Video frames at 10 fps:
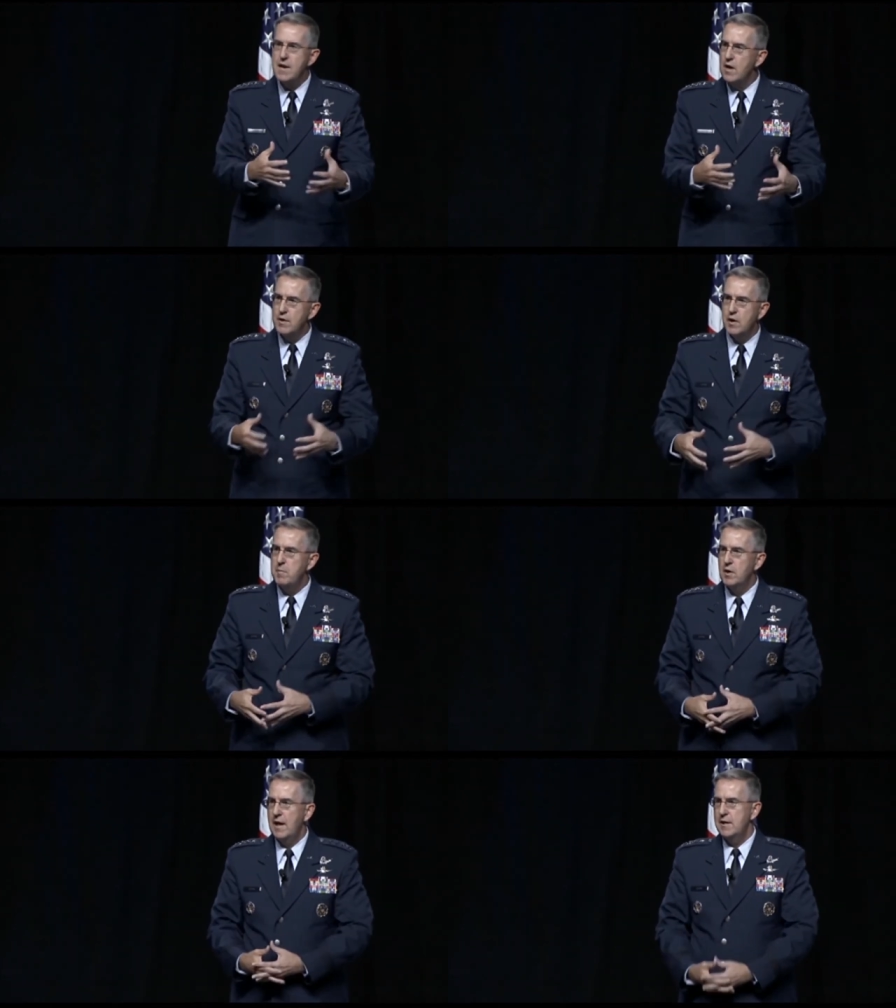in any
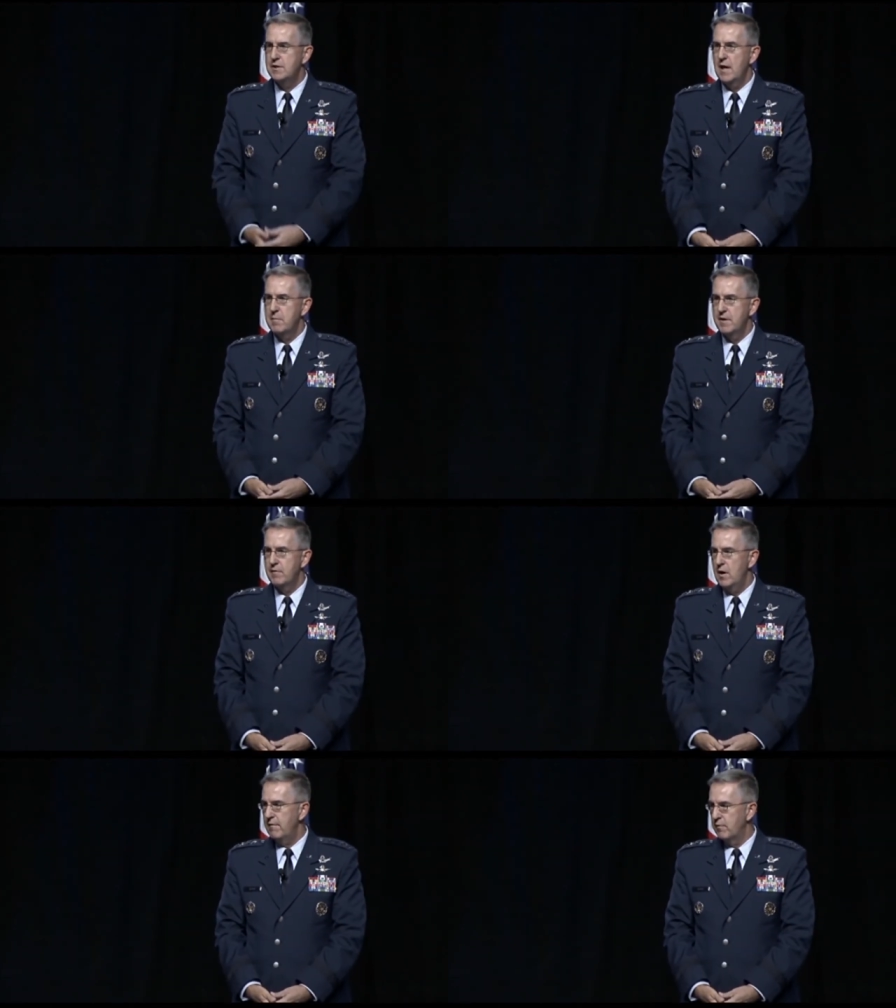other communication
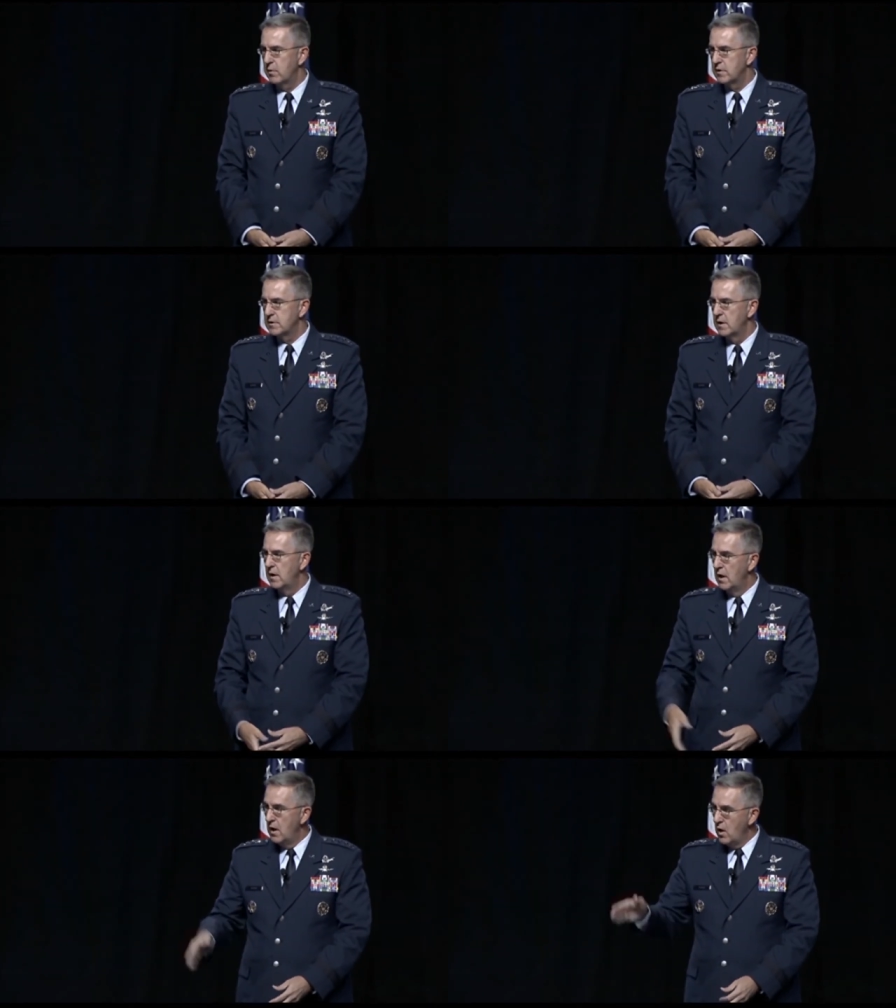element of our Air
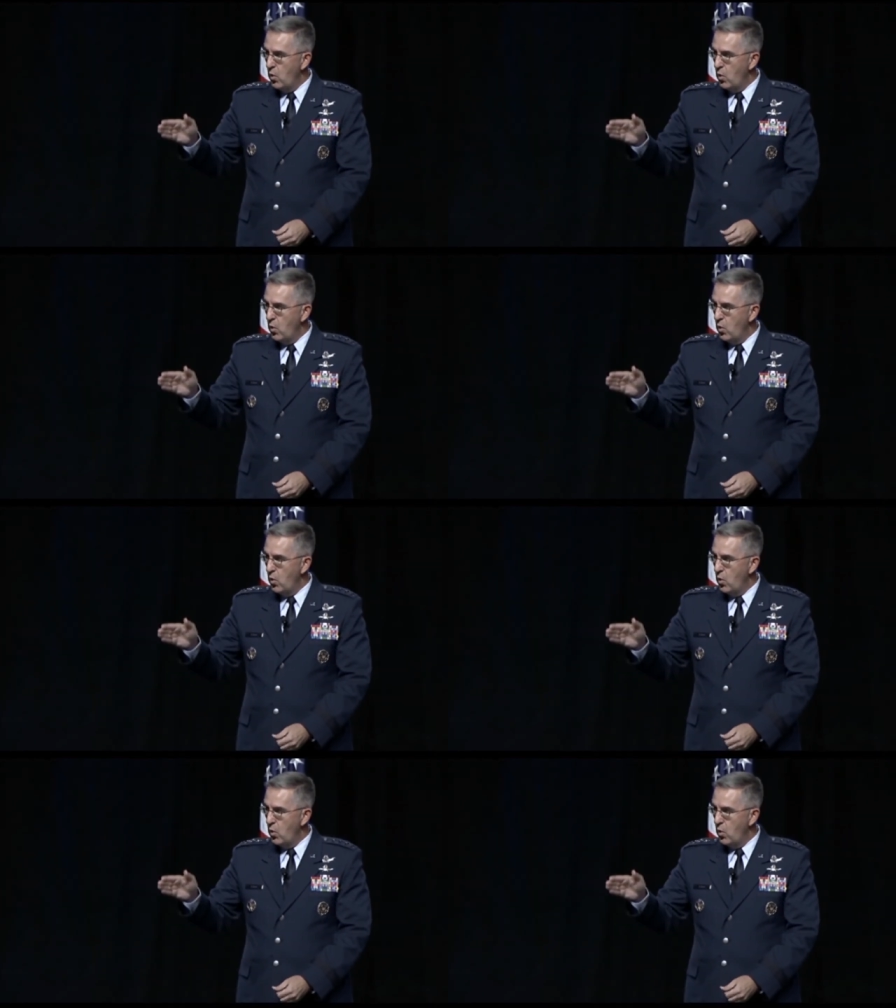Force.